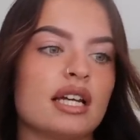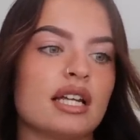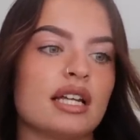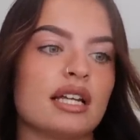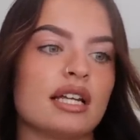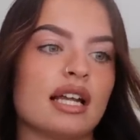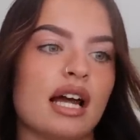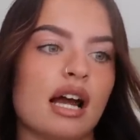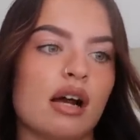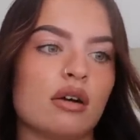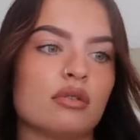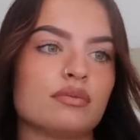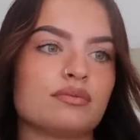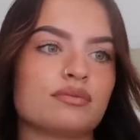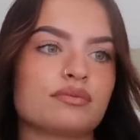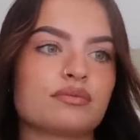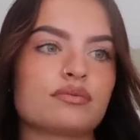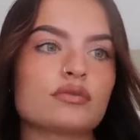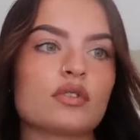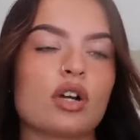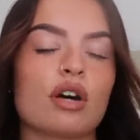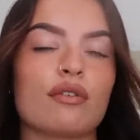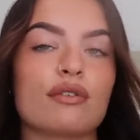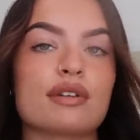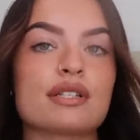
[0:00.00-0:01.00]
Now,
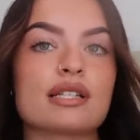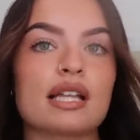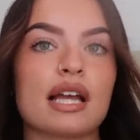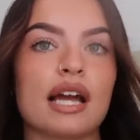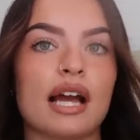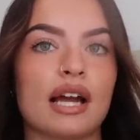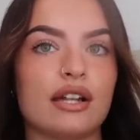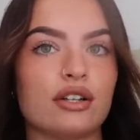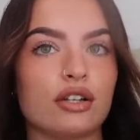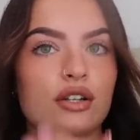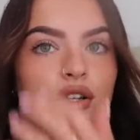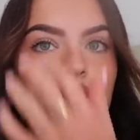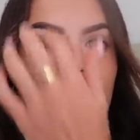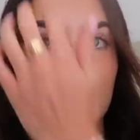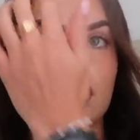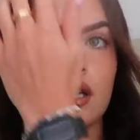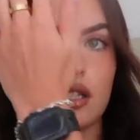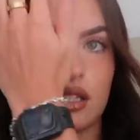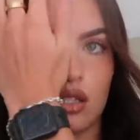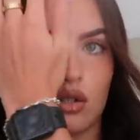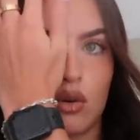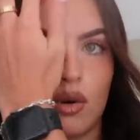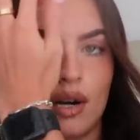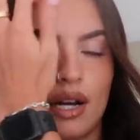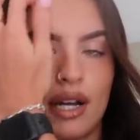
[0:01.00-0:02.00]
obviously, I know that it
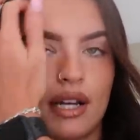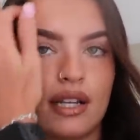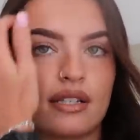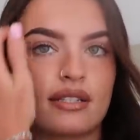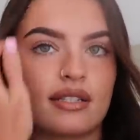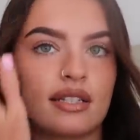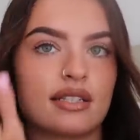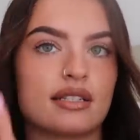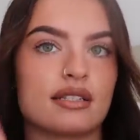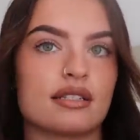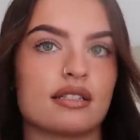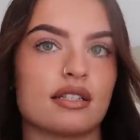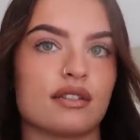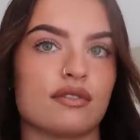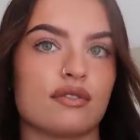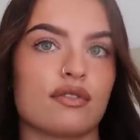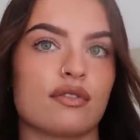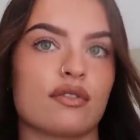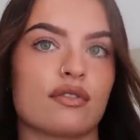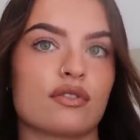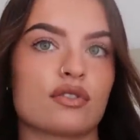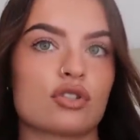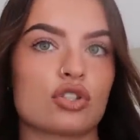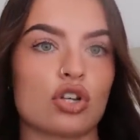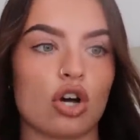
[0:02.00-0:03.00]
is quite a sensitive
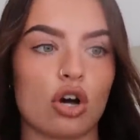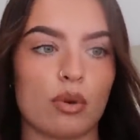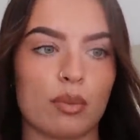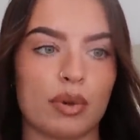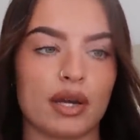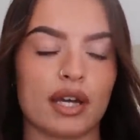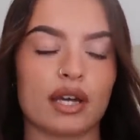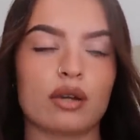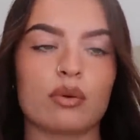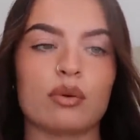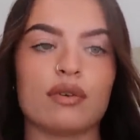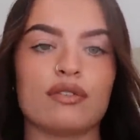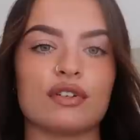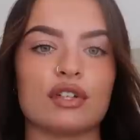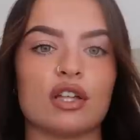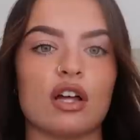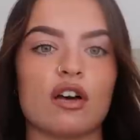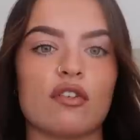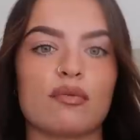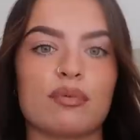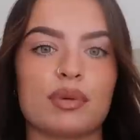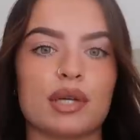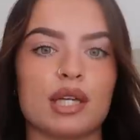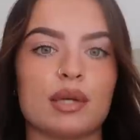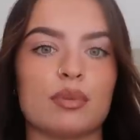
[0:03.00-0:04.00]
topic with a
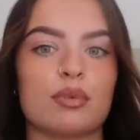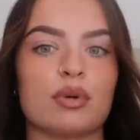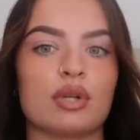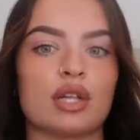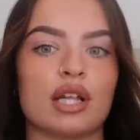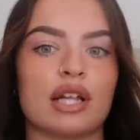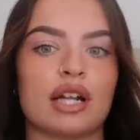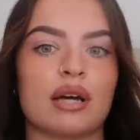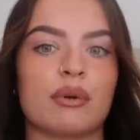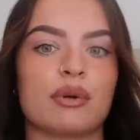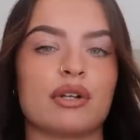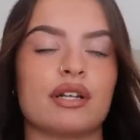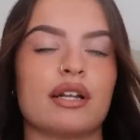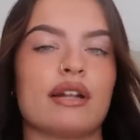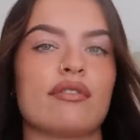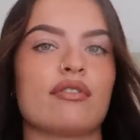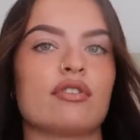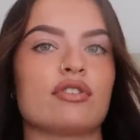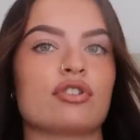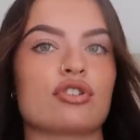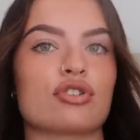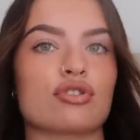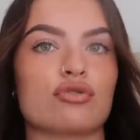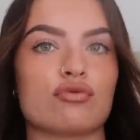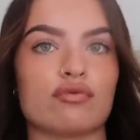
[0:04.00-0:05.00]
lot of people, and I would never
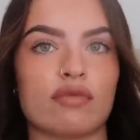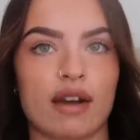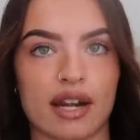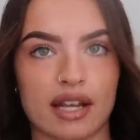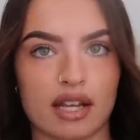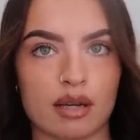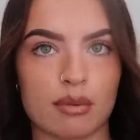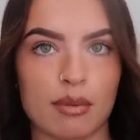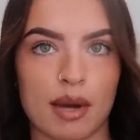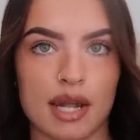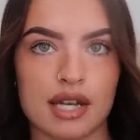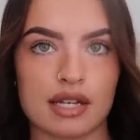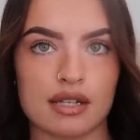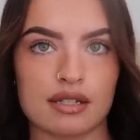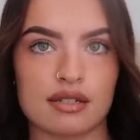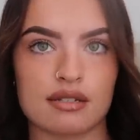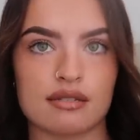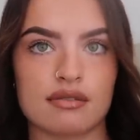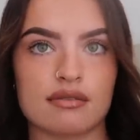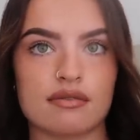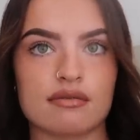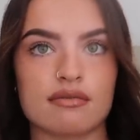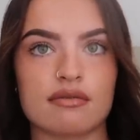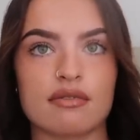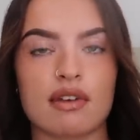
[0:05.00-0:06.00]
just recommend
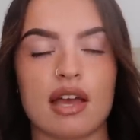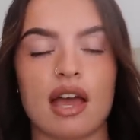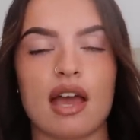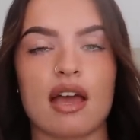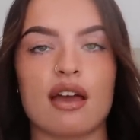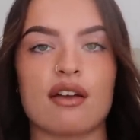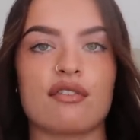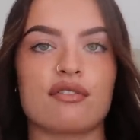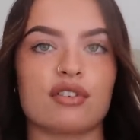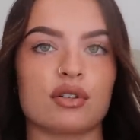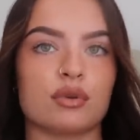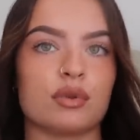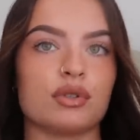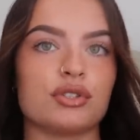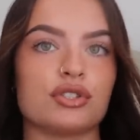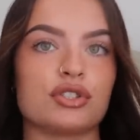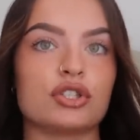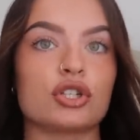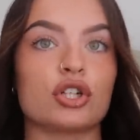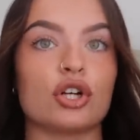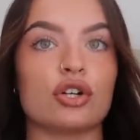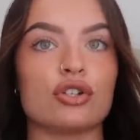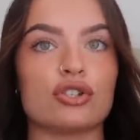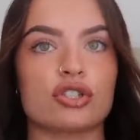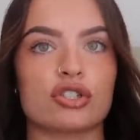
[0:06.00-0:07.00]
everyone to
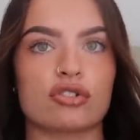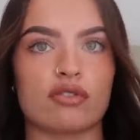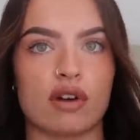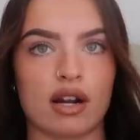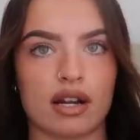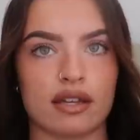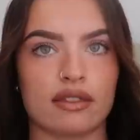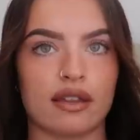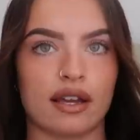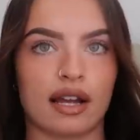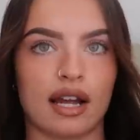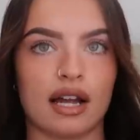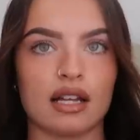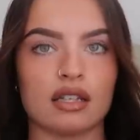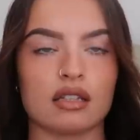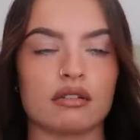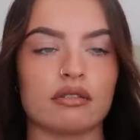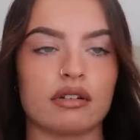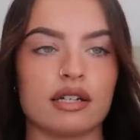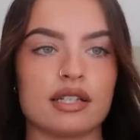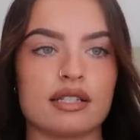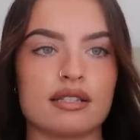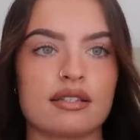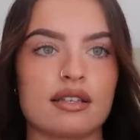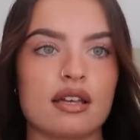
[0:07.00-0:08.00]
go and track their
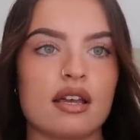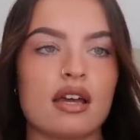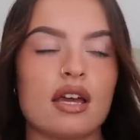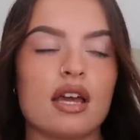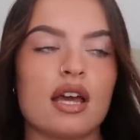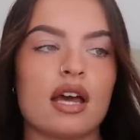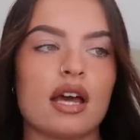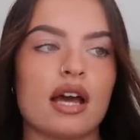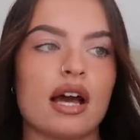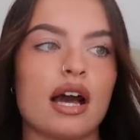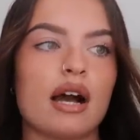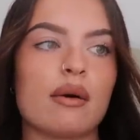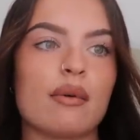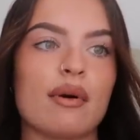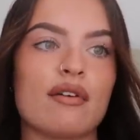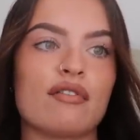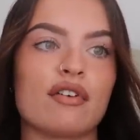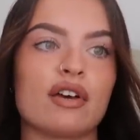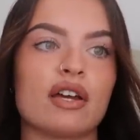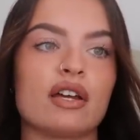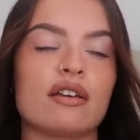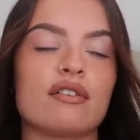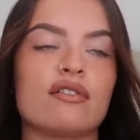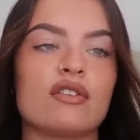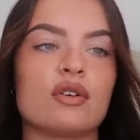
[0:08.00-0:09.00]
calories. However,
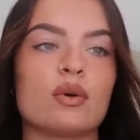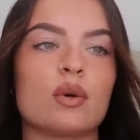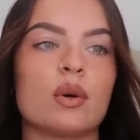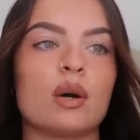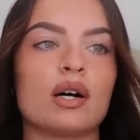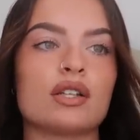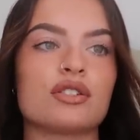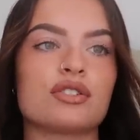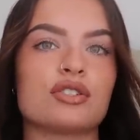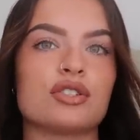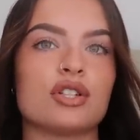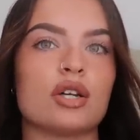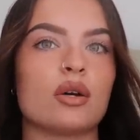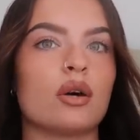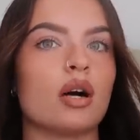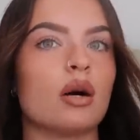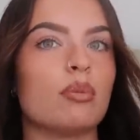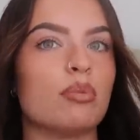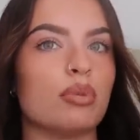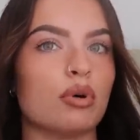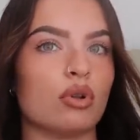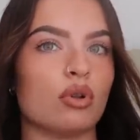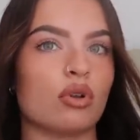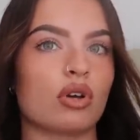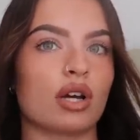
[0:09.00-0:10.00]
if you want to do a
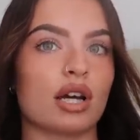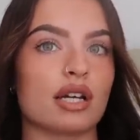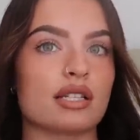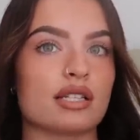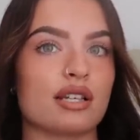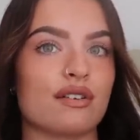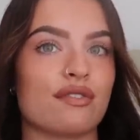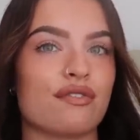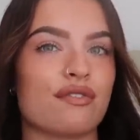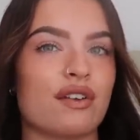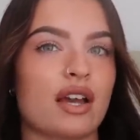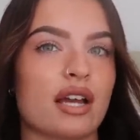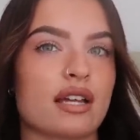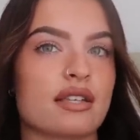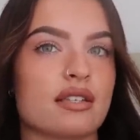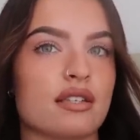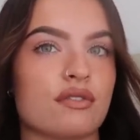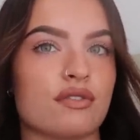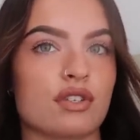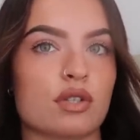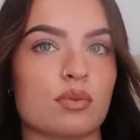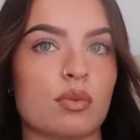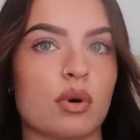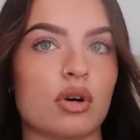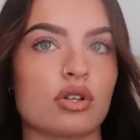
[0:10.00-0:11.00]
bulk as effective
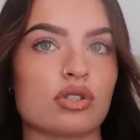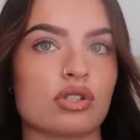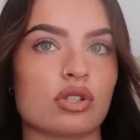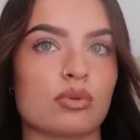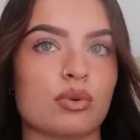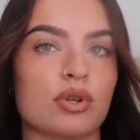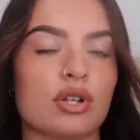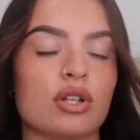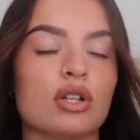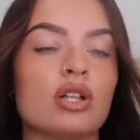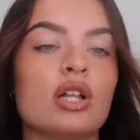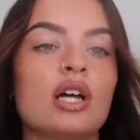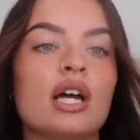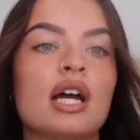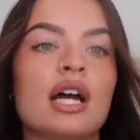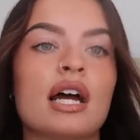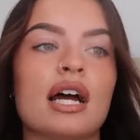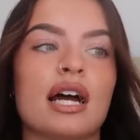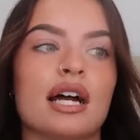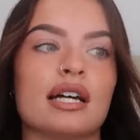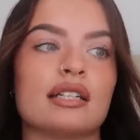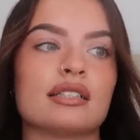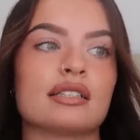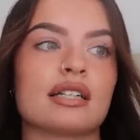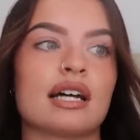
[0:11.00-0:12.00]
as possible
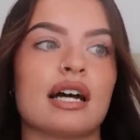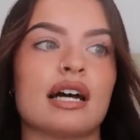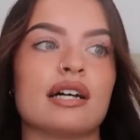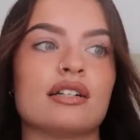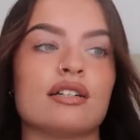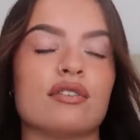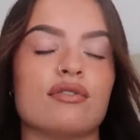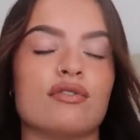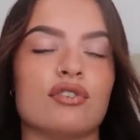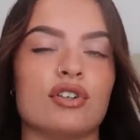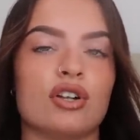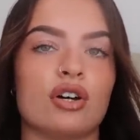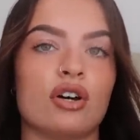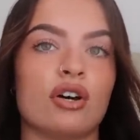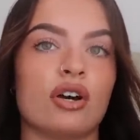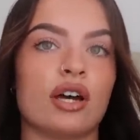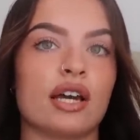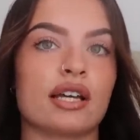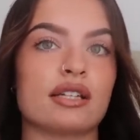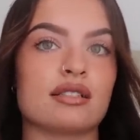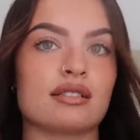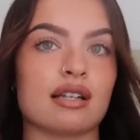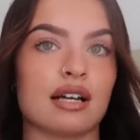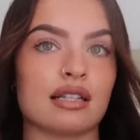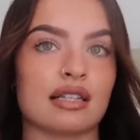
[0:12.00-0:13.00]
and kind of know
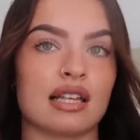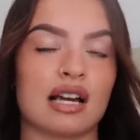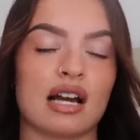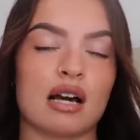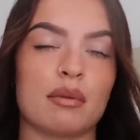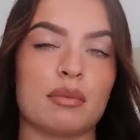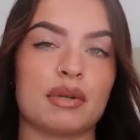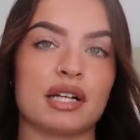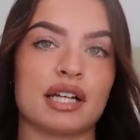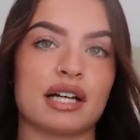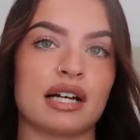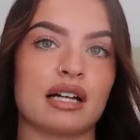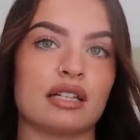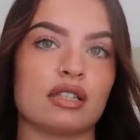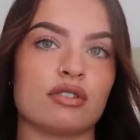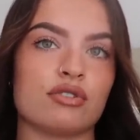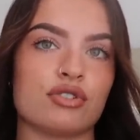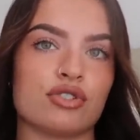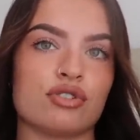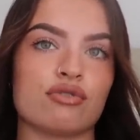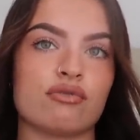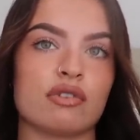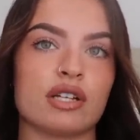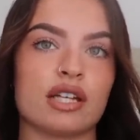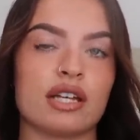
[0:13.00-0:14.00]
exactly how many
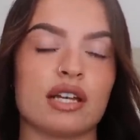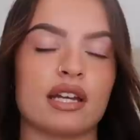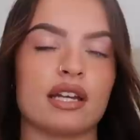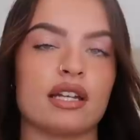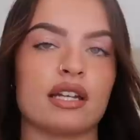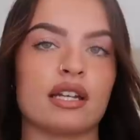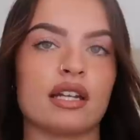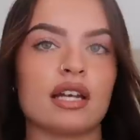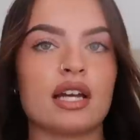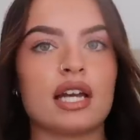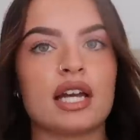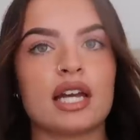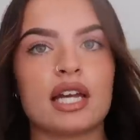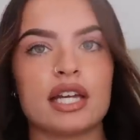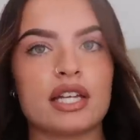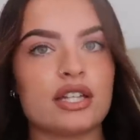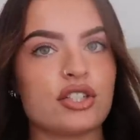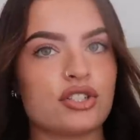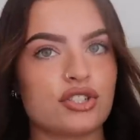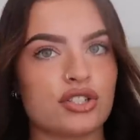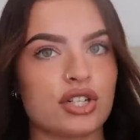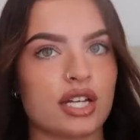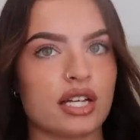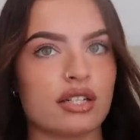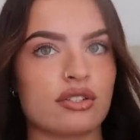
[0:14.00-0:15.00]
calories you're eating
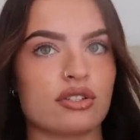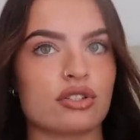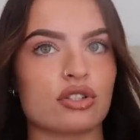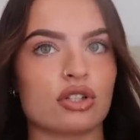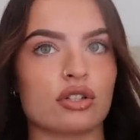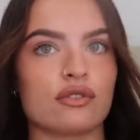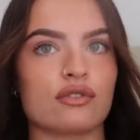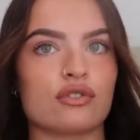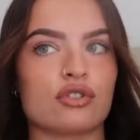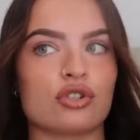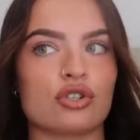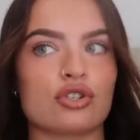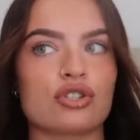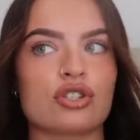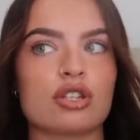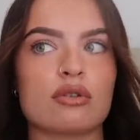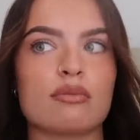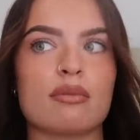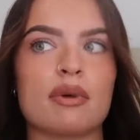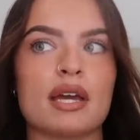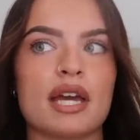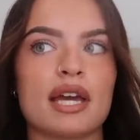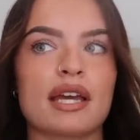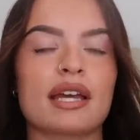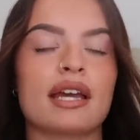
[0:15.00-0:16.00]
each day and stuff, just to
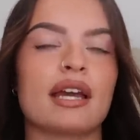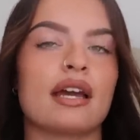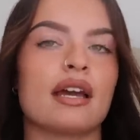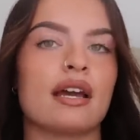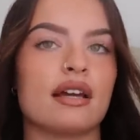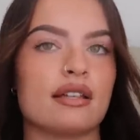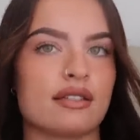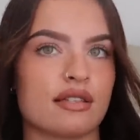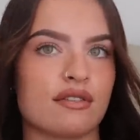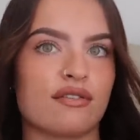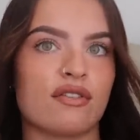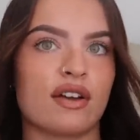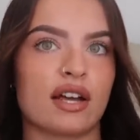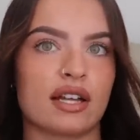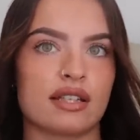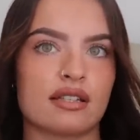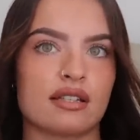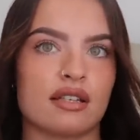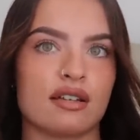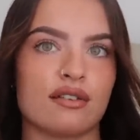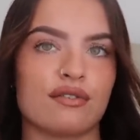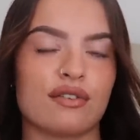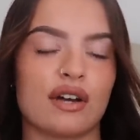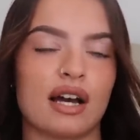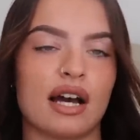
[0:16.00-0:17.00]
make it as
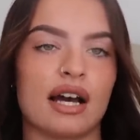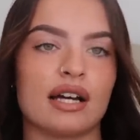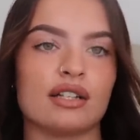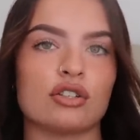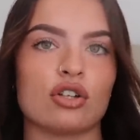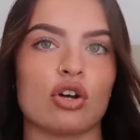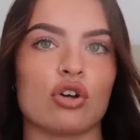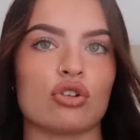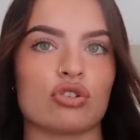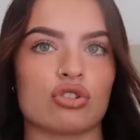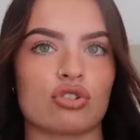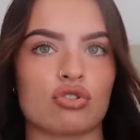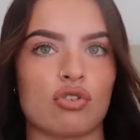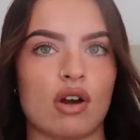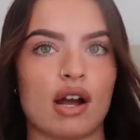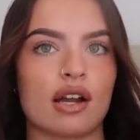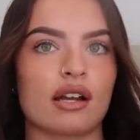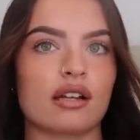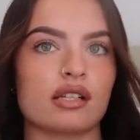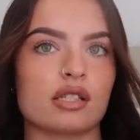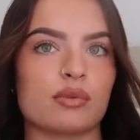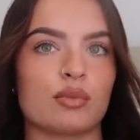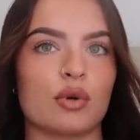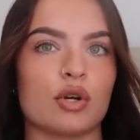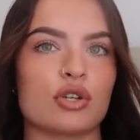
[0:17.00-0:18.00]
effective and on
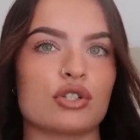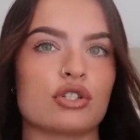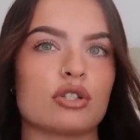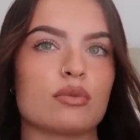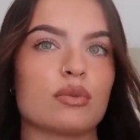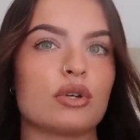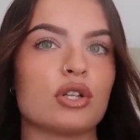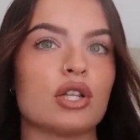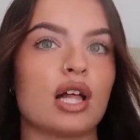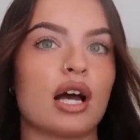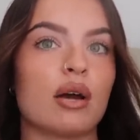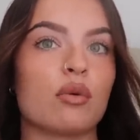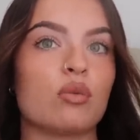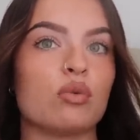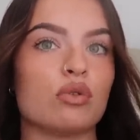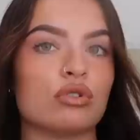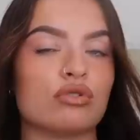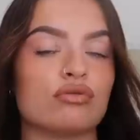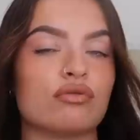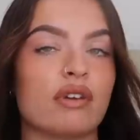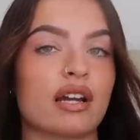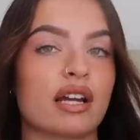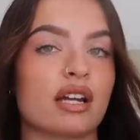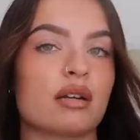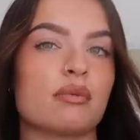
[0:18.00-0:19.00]
track as possible, I would
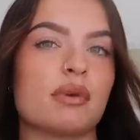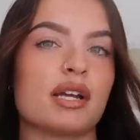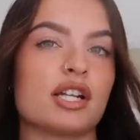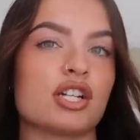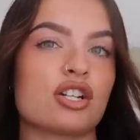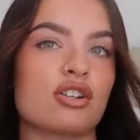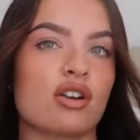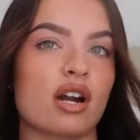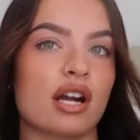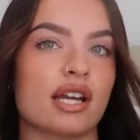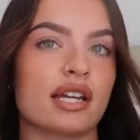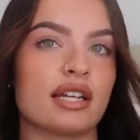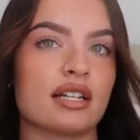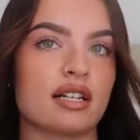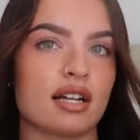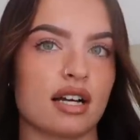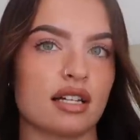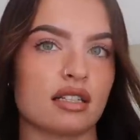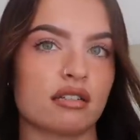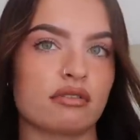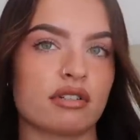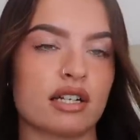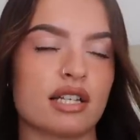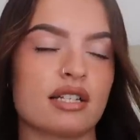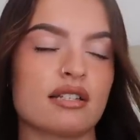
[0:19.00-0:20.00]
recommend tracking
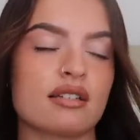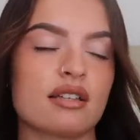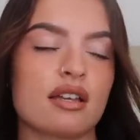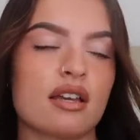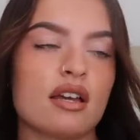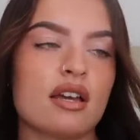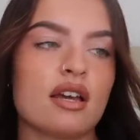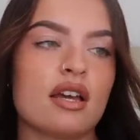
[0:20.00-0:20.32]
calories.